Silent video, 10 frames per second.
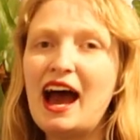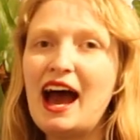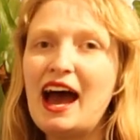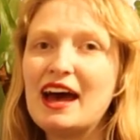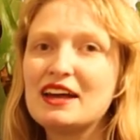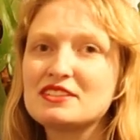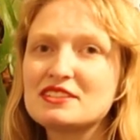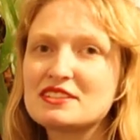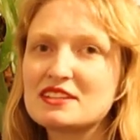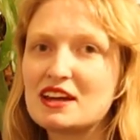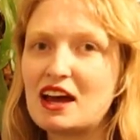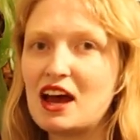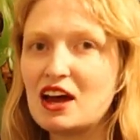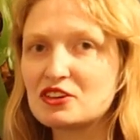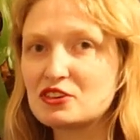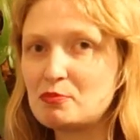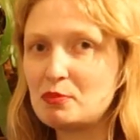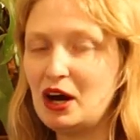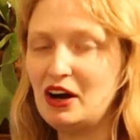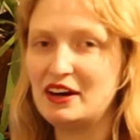and
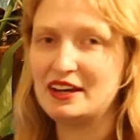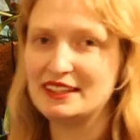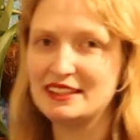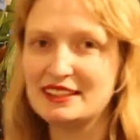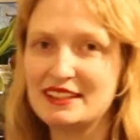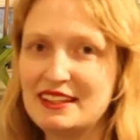goodbye.